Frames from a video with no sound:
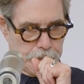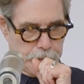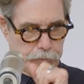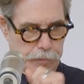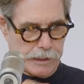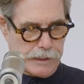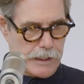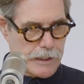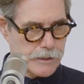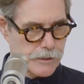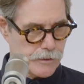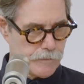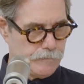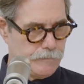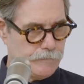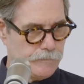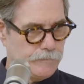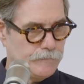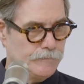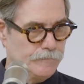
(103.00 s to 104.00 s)
Because I
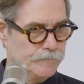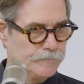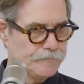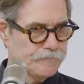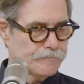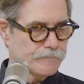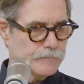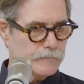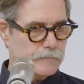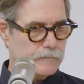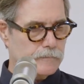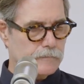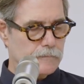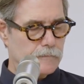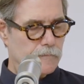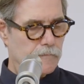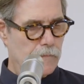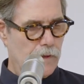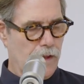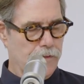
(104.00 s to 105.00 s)
think
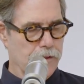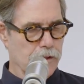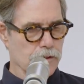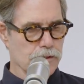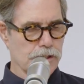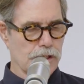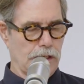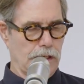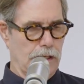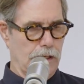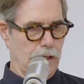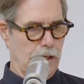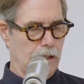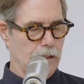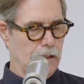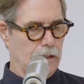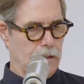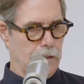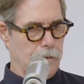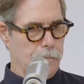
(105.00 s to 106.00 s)
there's a
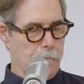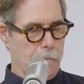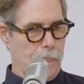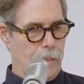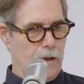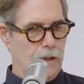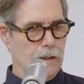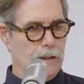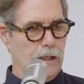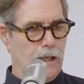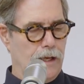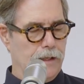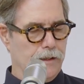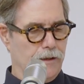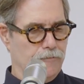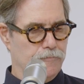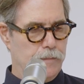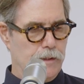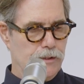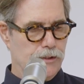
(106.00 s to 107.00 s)
lot
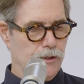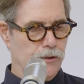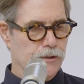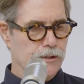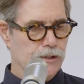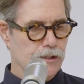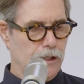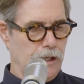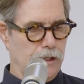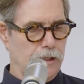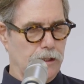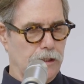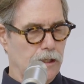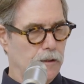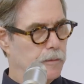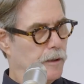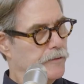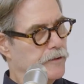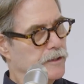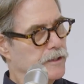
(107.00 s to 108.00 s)
of misunderstanding
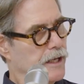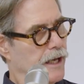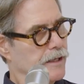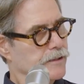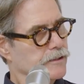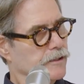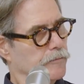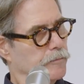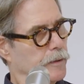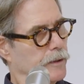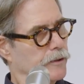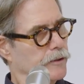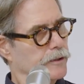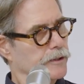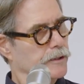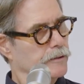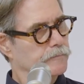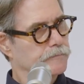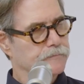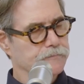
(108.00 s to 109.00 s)
about the task of
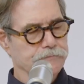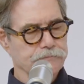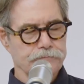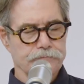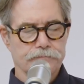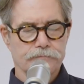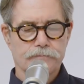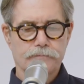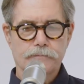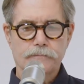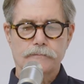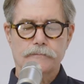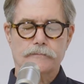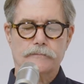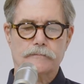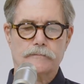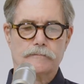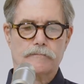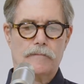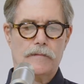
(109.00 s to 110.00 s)
parenting.
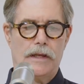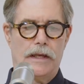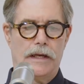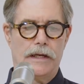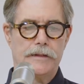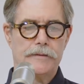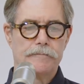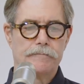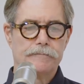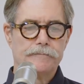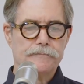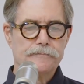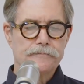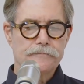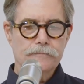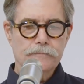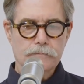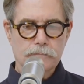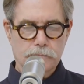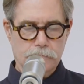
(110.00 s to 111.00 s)
And
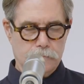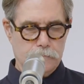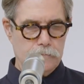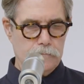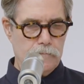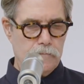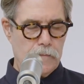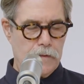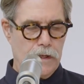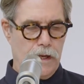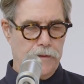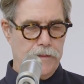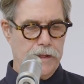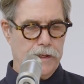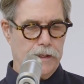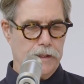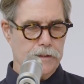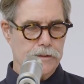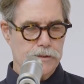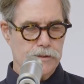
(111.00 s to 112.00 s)
I
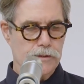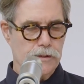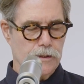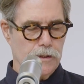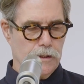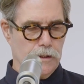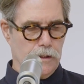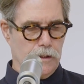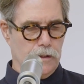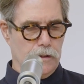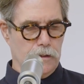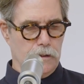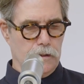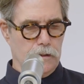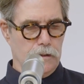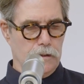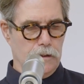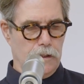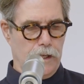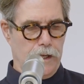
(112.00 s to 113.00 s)
think it's
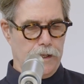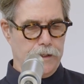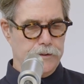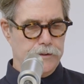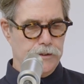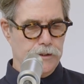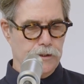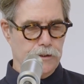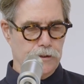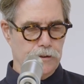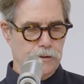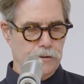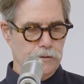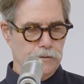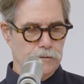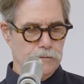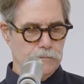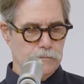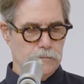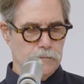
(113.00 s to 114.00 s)
led
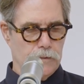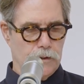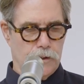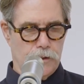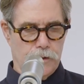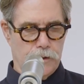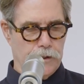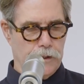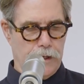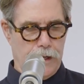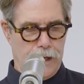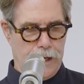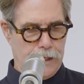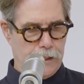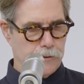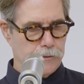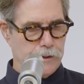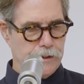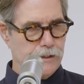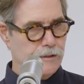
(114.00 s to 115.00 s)
to hurt,
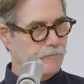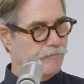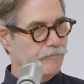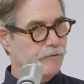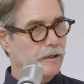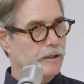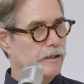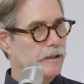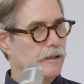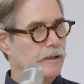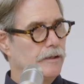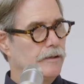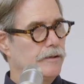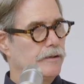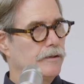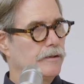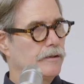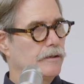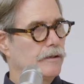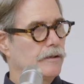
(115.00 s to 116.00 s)
angry, defeated,
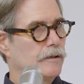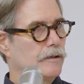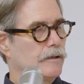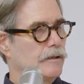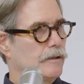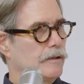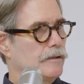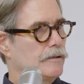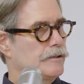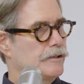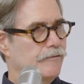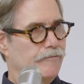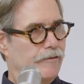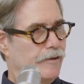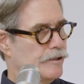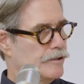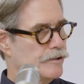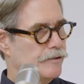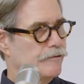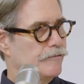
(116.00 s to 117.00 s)

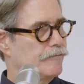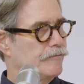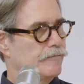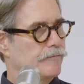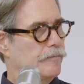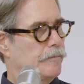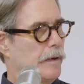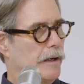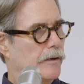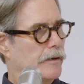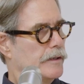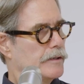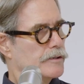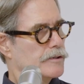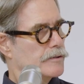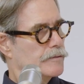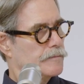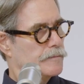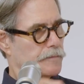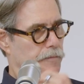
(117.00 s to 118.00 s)
defensive
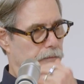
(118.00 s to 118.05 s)
parents.